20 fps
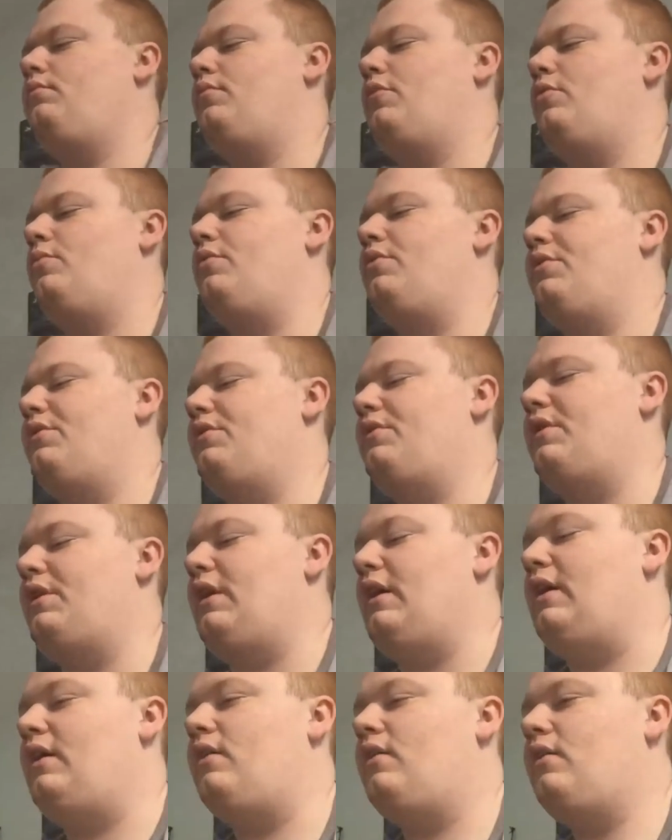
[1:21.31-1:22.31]
but we'll
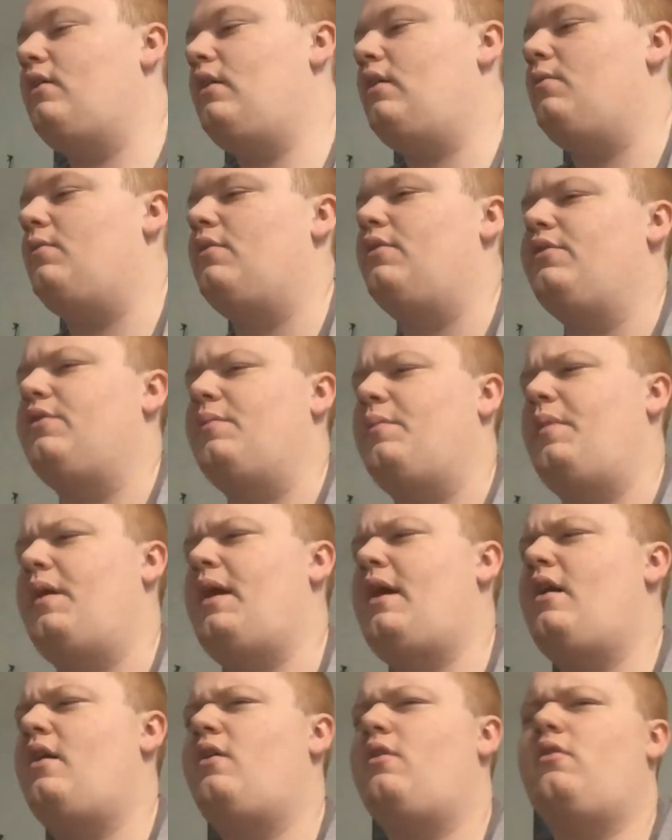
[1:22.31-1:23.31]
see. It was
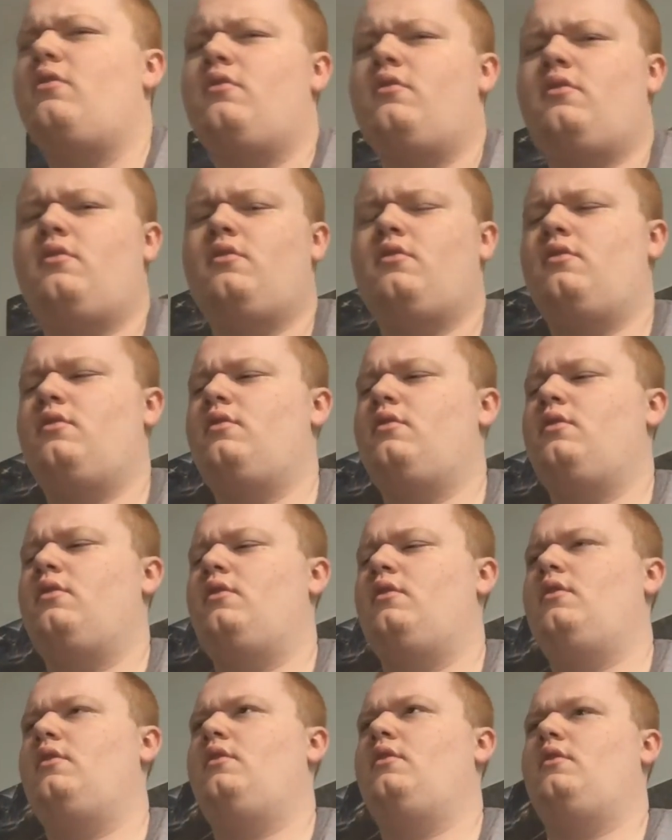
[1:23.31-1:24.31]
about.
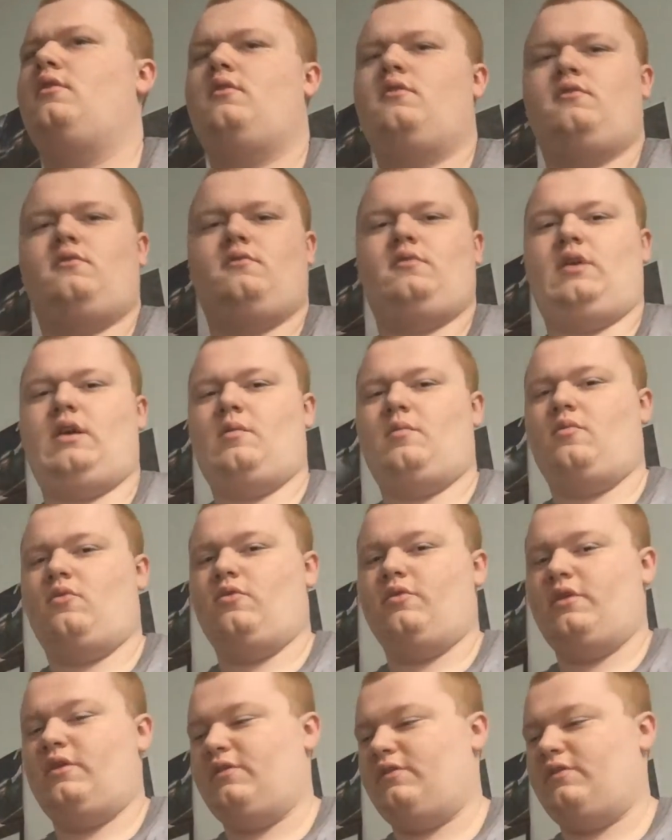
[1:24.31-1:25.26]
We got more of